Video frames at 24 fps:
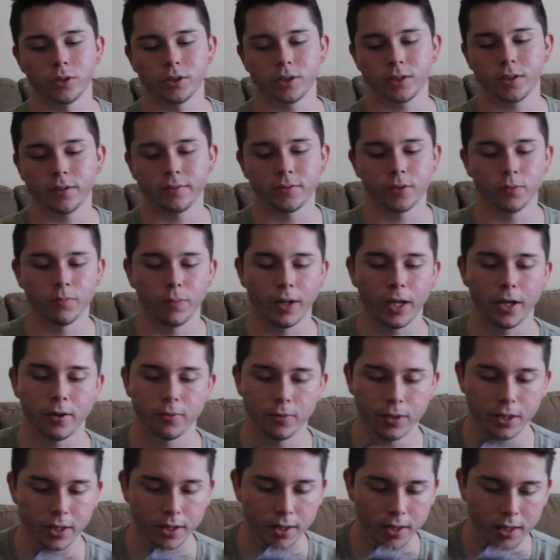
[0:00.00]
stuff to play
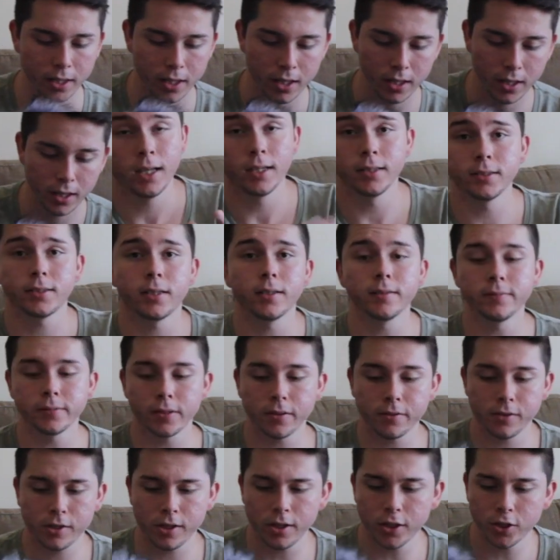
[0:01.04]
with. In terms
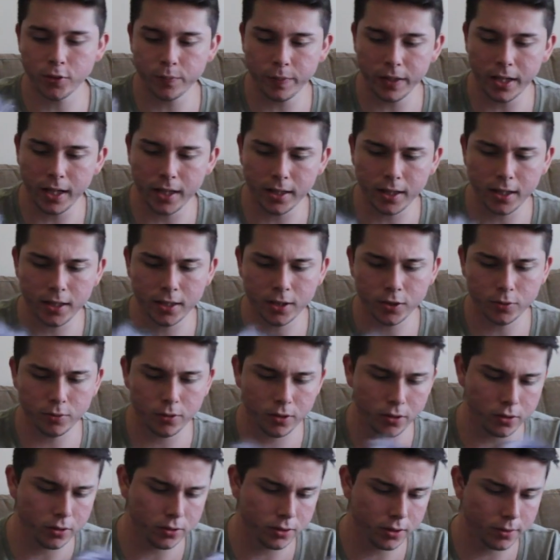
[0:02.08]
of shutter speed, I think this
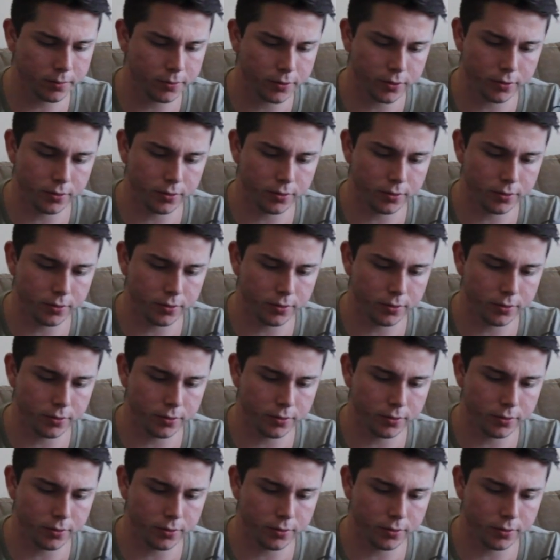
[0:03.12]
goes up